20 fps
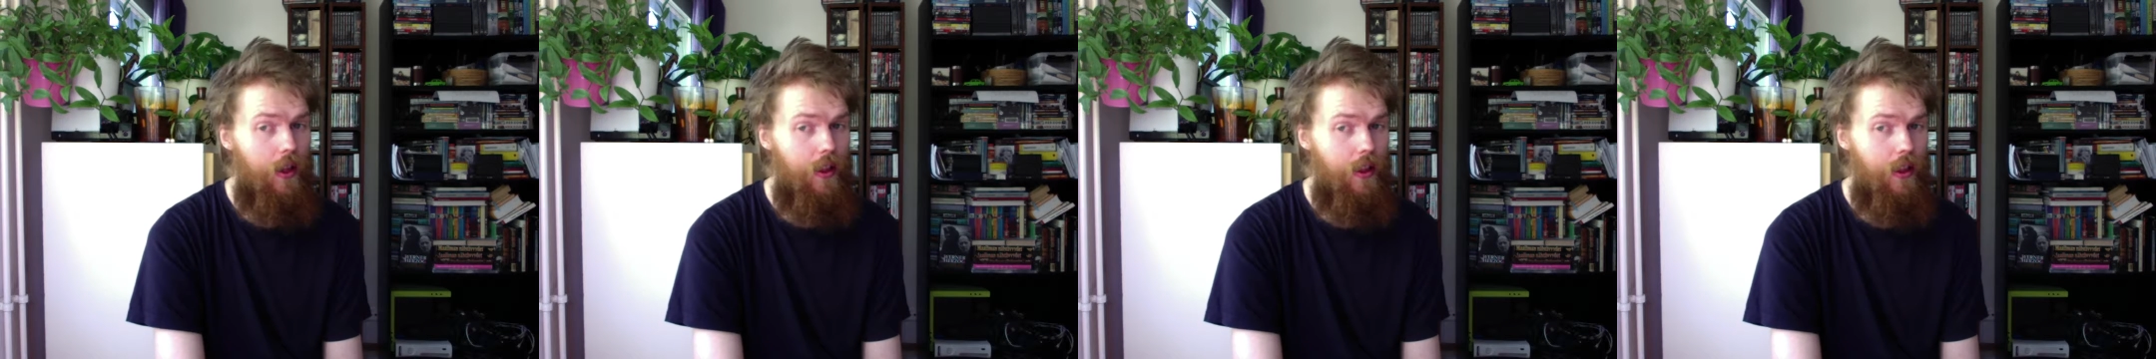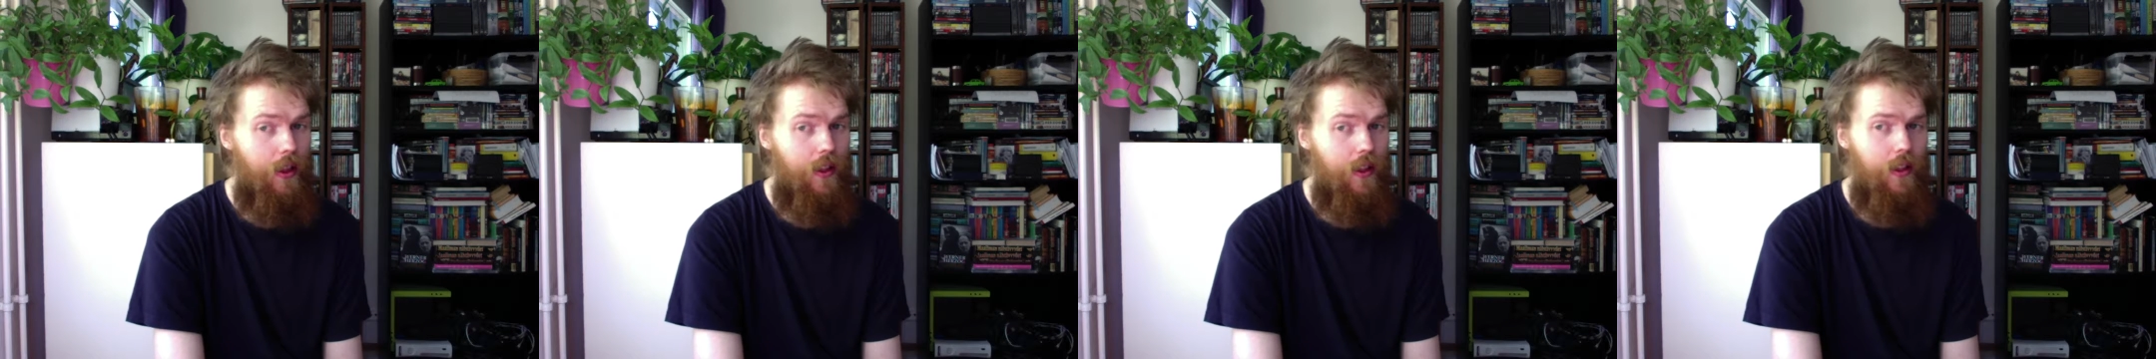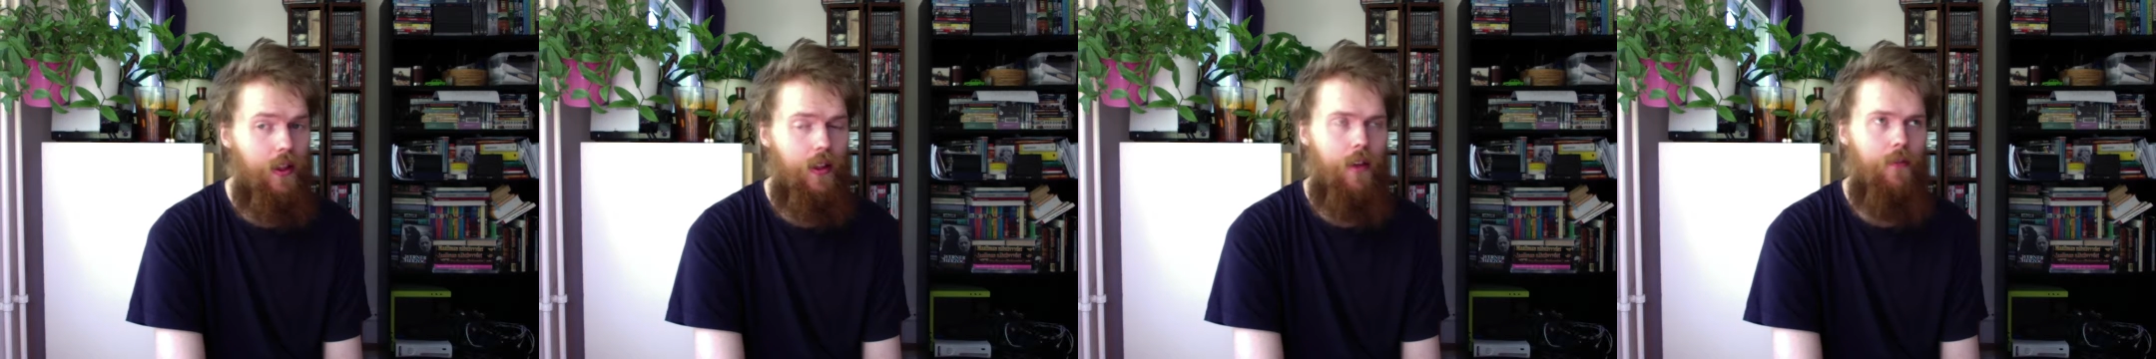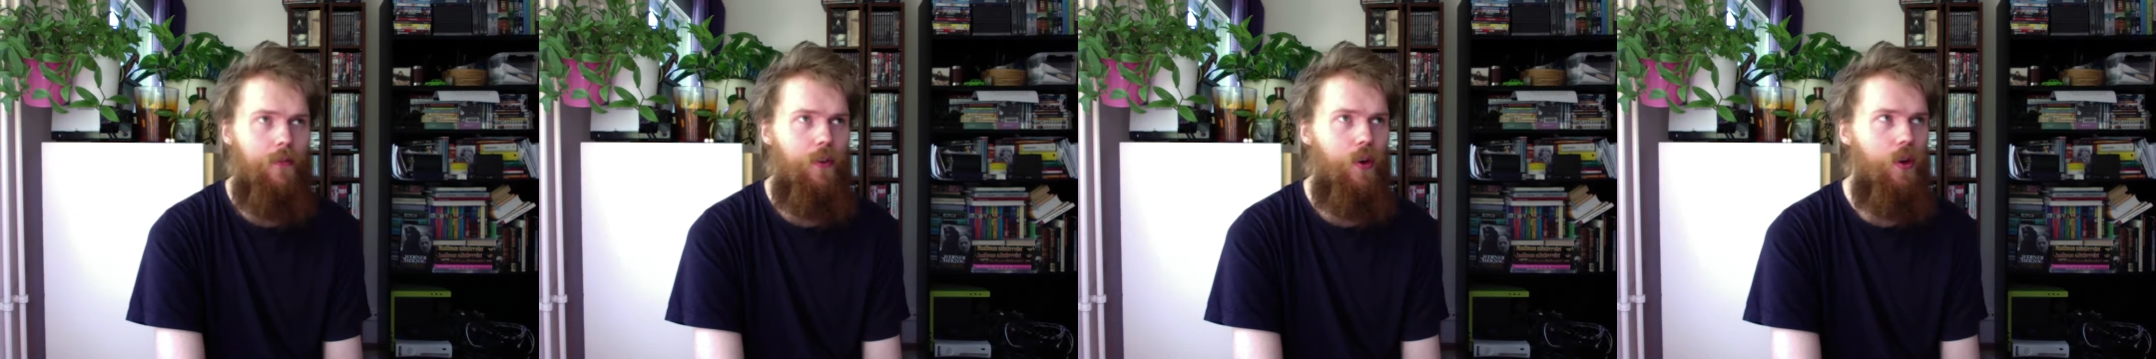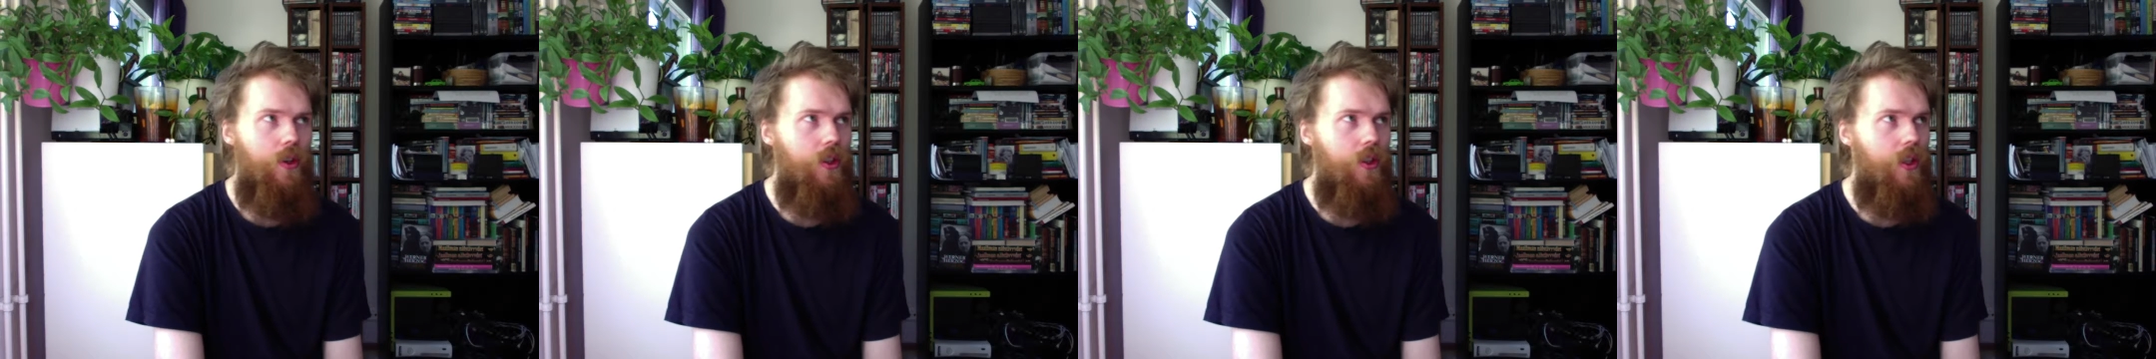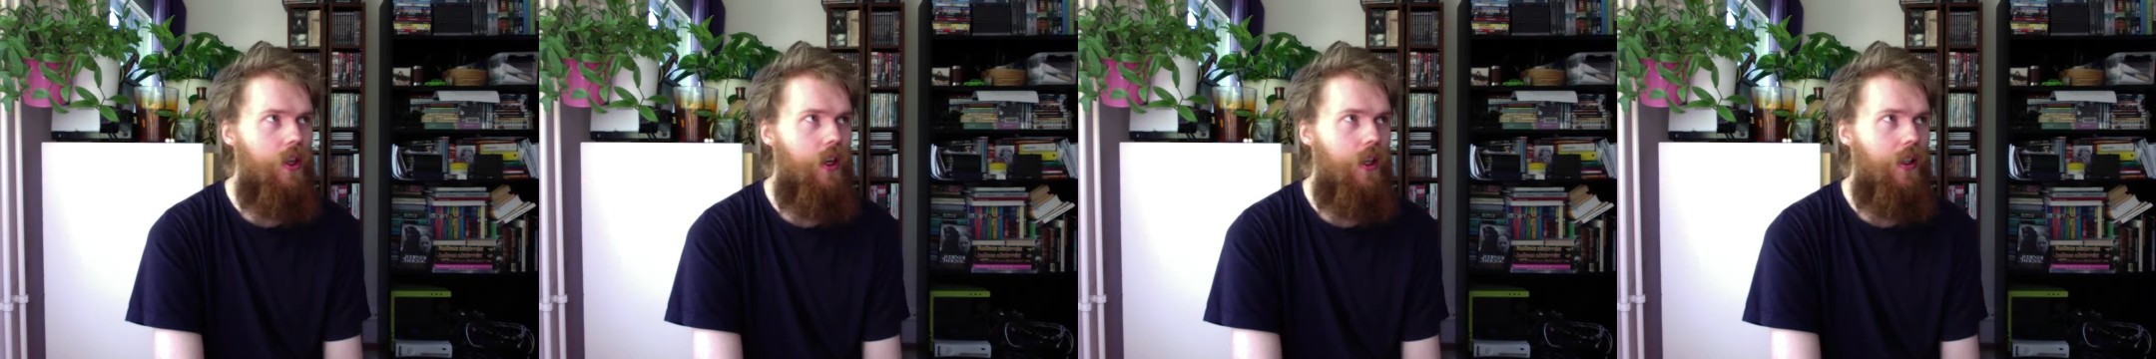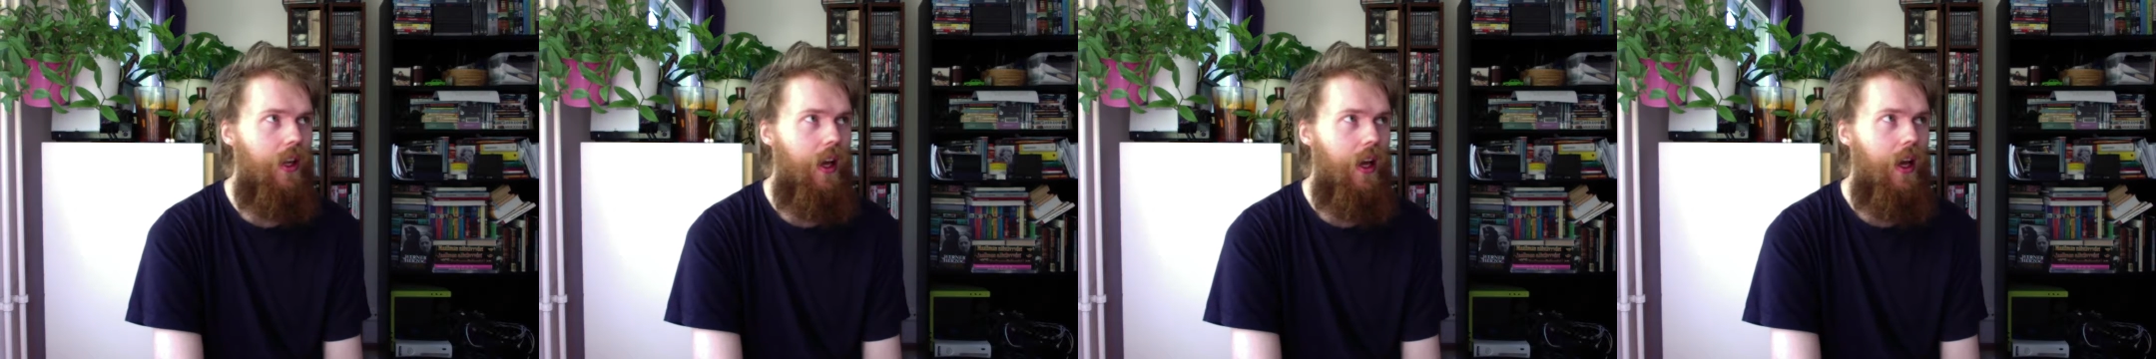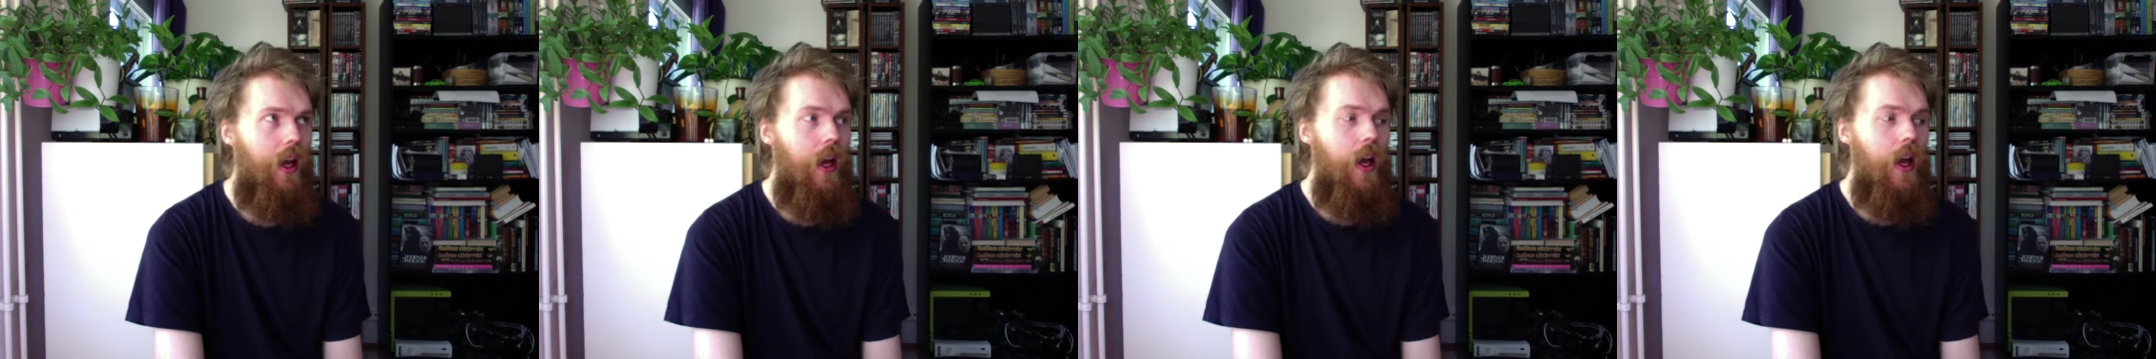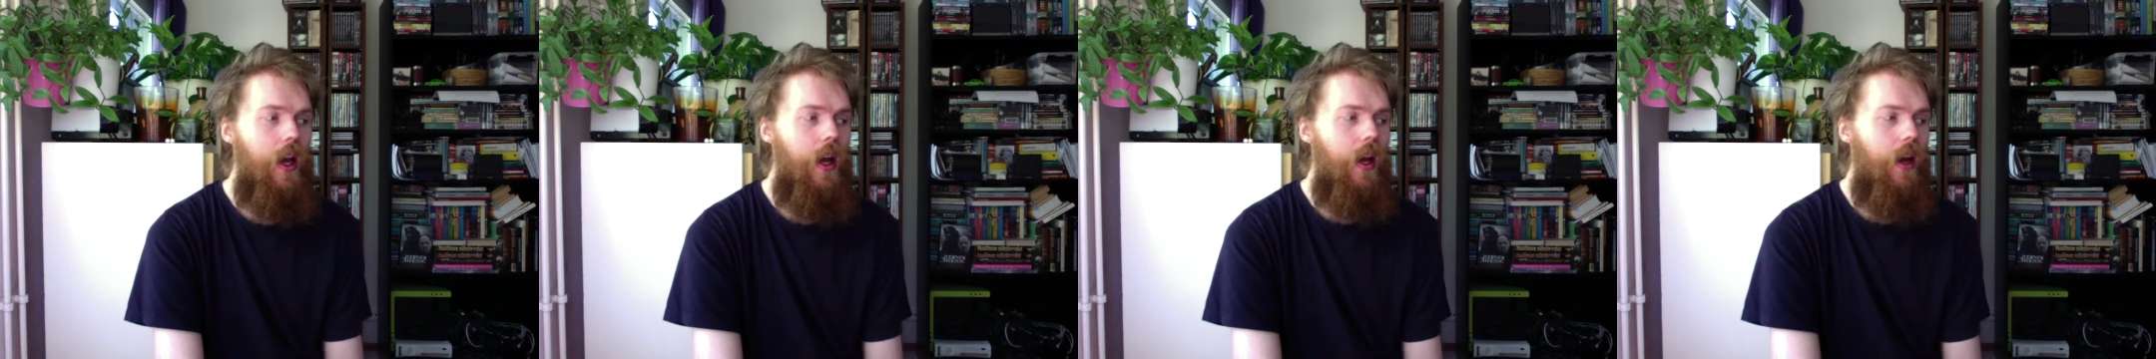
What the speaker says: think that unfortunately,